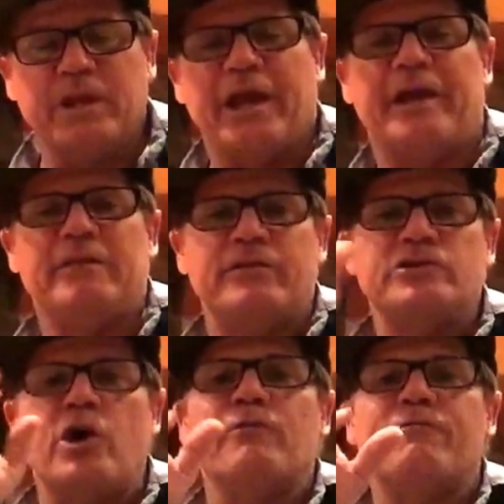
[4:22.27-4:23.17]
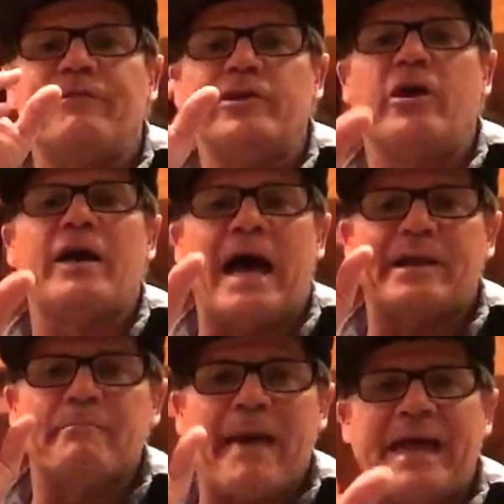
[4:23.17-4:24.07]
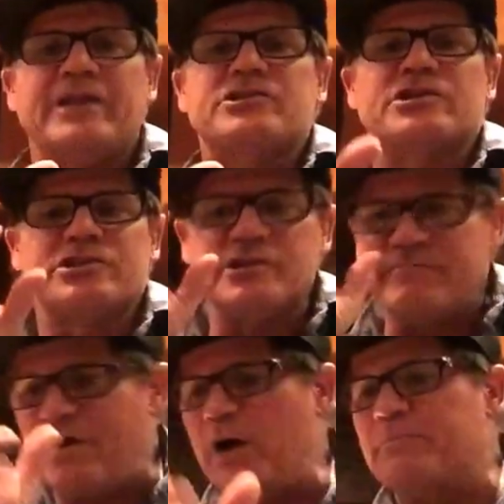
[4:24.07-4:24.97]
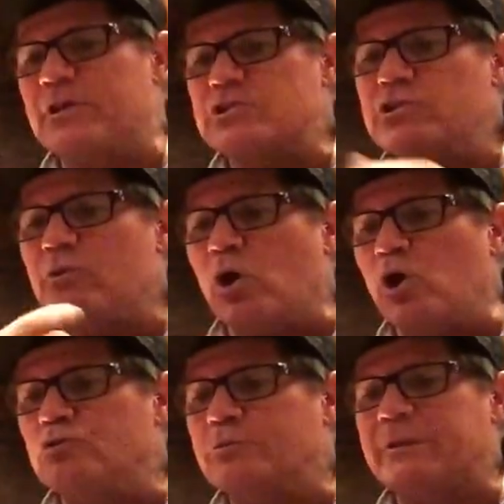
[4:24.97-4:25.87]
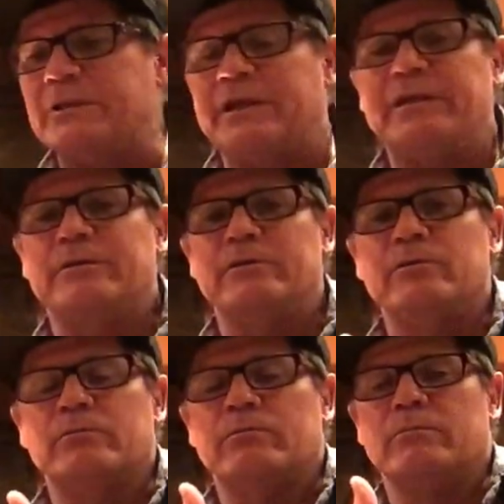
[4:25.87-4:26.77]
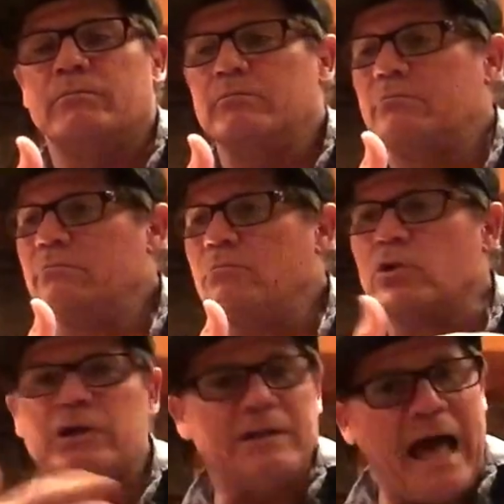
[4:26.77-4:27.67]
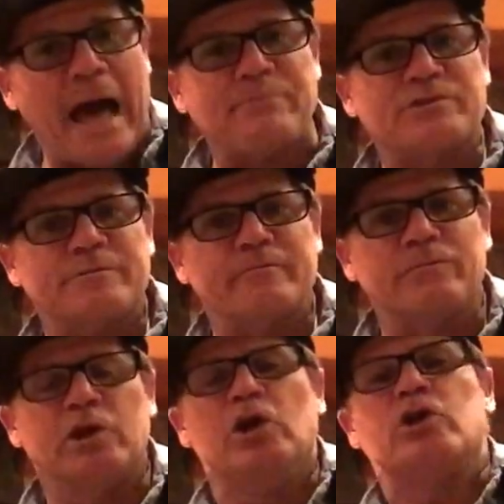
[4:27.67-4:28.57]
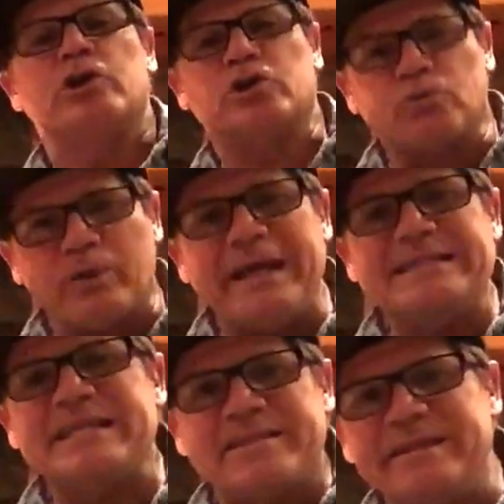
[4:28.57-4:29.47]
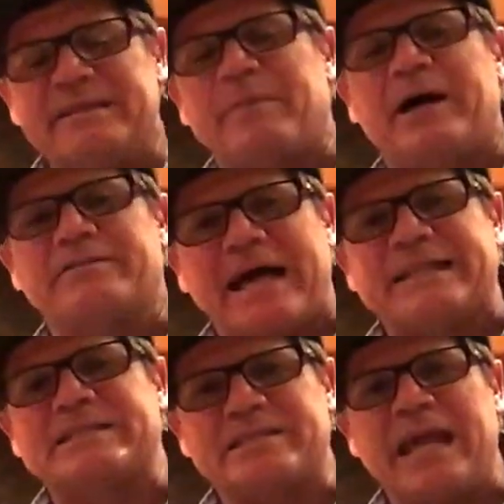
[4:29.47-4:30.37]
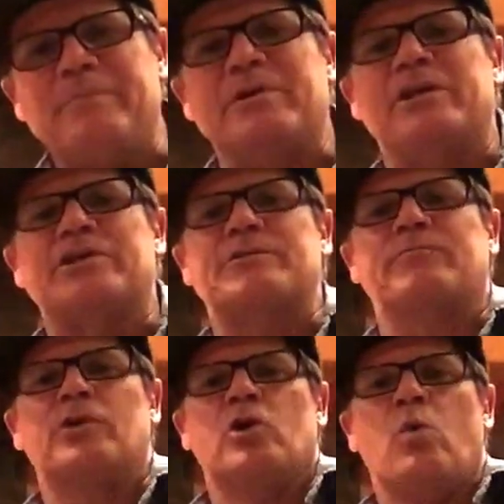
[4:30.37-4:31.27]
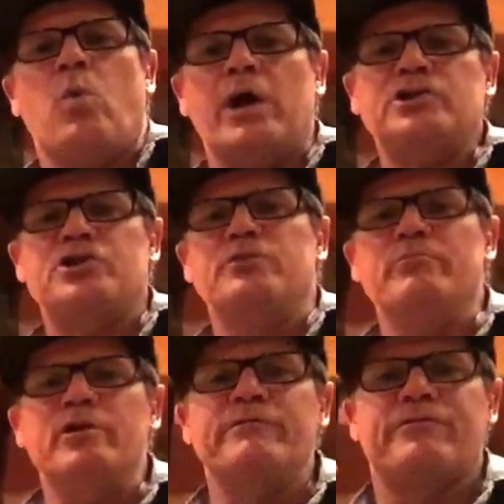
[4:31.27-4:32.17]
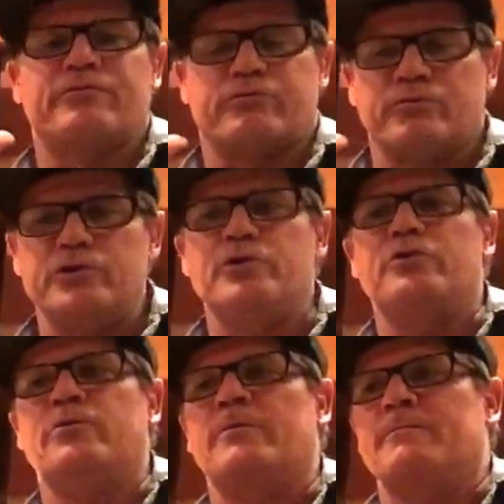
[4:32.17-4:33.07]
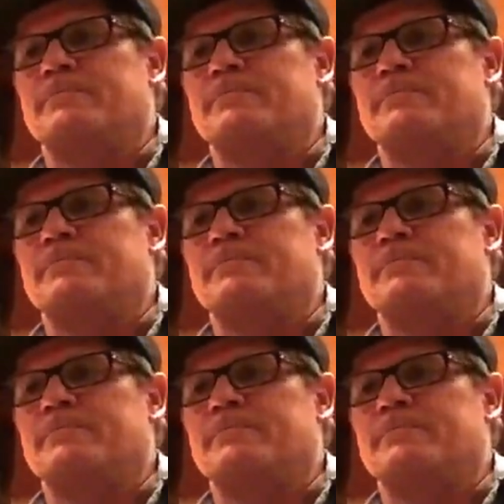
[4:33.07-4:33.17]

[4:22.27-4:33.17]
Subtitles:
And if you don't figure out how to manage this and develop this, you ultimately will collapse. The crazy thing about that statement is once you move through